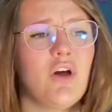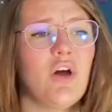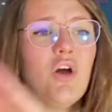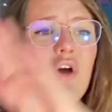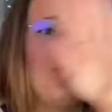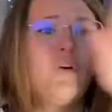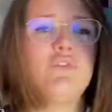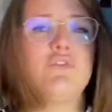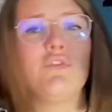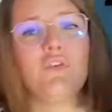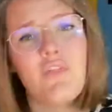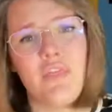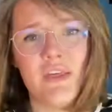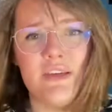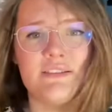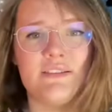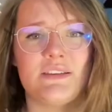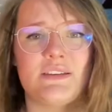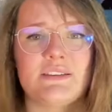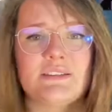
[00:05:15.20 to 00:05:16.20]
for
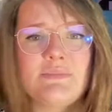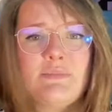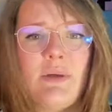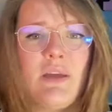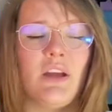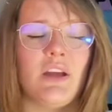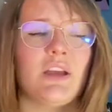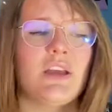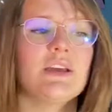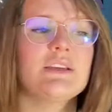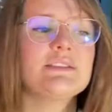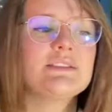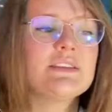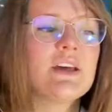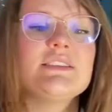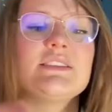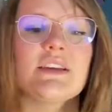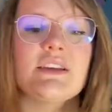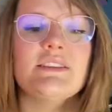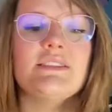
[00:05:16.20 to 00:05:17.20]
this experience. The
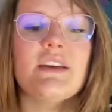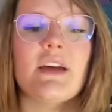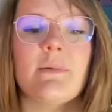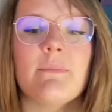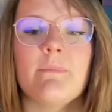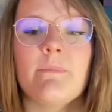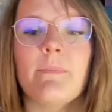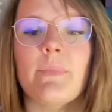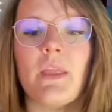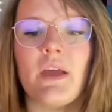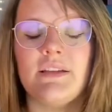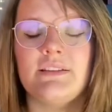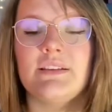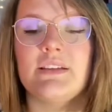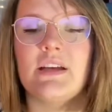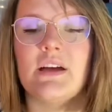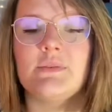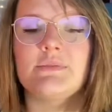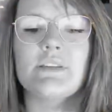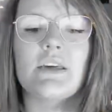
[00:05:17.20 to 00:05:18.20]
second time I did it,
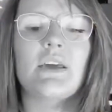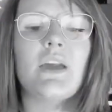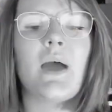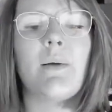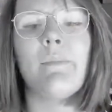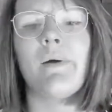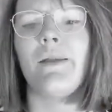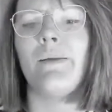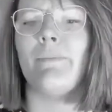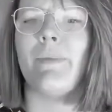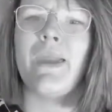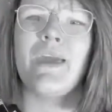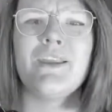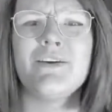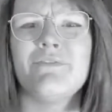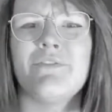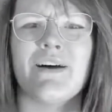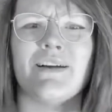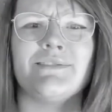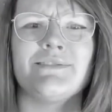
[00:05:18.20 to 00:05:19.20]
I was like, I'm gonna
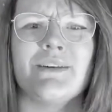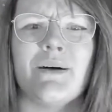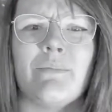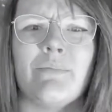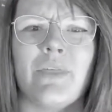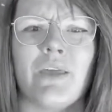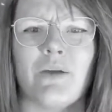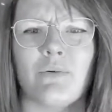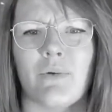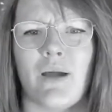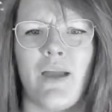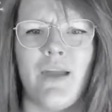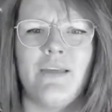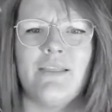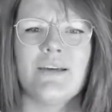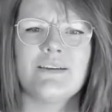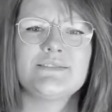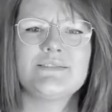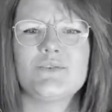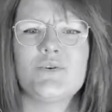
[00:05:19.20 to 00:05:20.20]
manifest something, right?
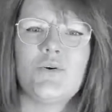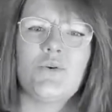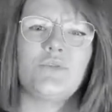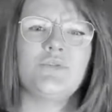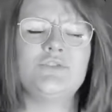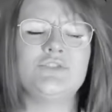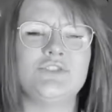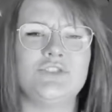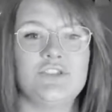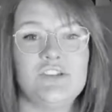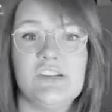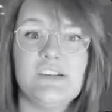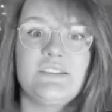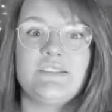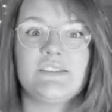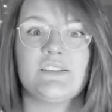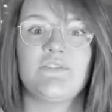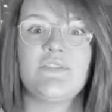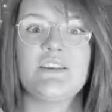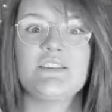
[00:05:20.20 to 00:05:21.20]
That's the whole
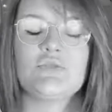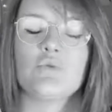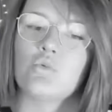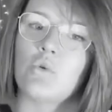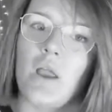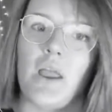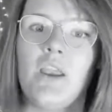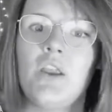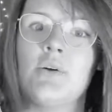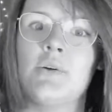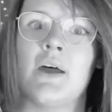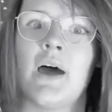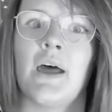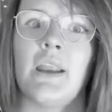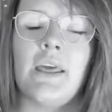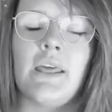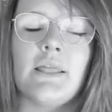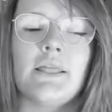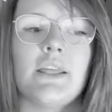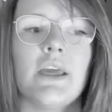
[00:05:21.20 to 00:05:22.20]
gist of this rando
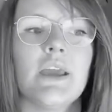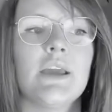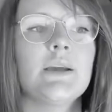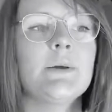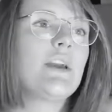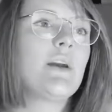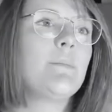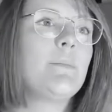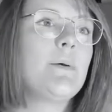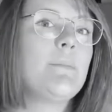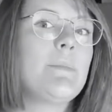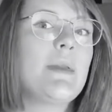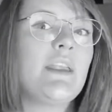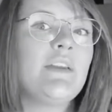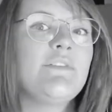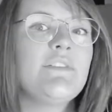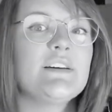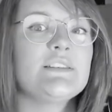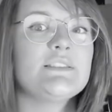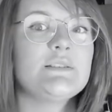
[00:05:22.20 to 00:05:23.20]
nodding thing. I'm gonna
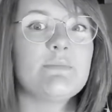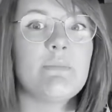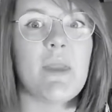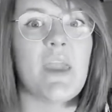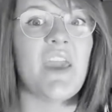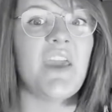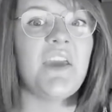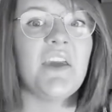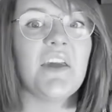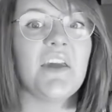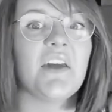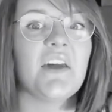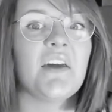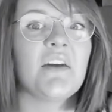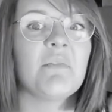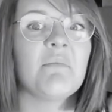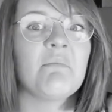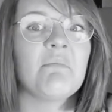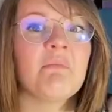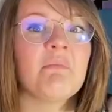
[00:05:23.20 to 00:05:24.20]
manifest pink.
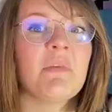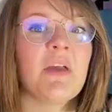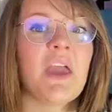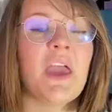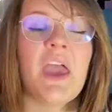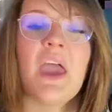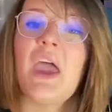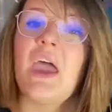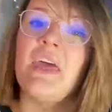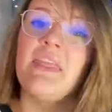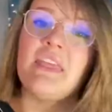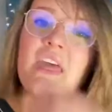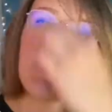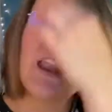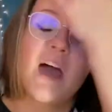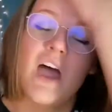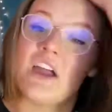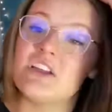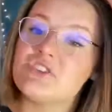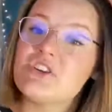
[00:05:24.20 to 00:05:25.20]
And then
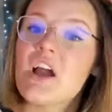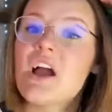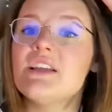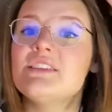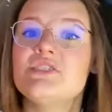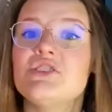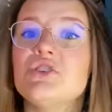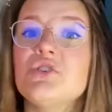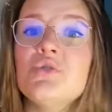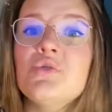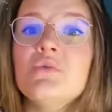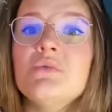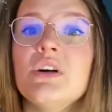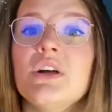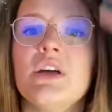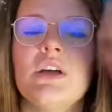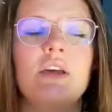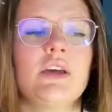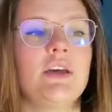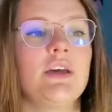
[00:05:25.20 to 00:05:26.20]
I tried to,
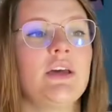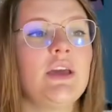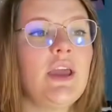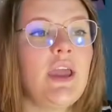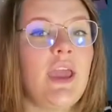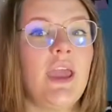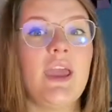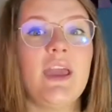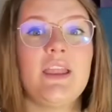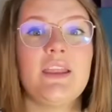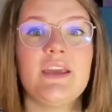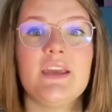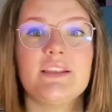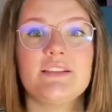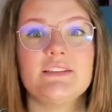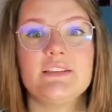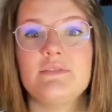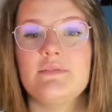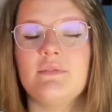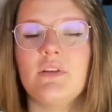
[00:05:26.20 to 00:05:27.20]
and it
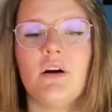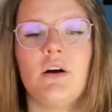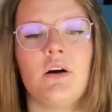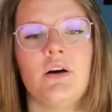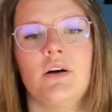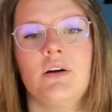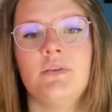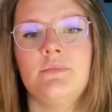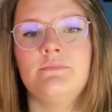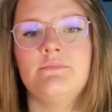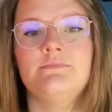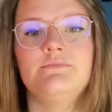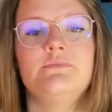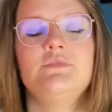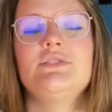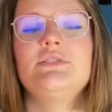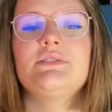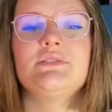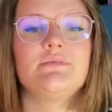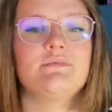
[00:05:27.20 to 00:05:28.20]

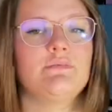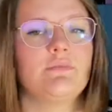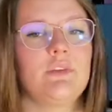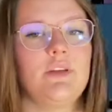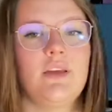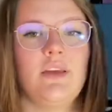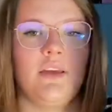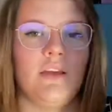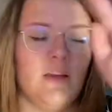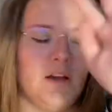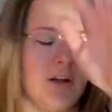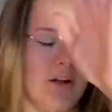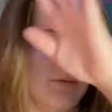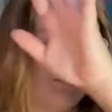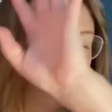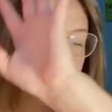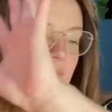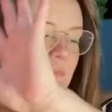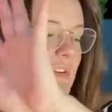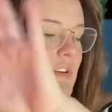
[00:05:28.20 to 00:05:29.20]
just,
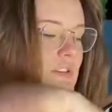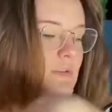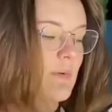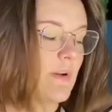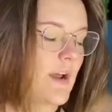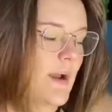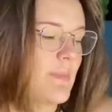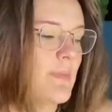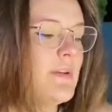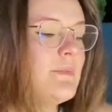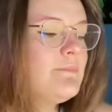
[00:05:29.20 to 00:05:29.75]
here's what happened.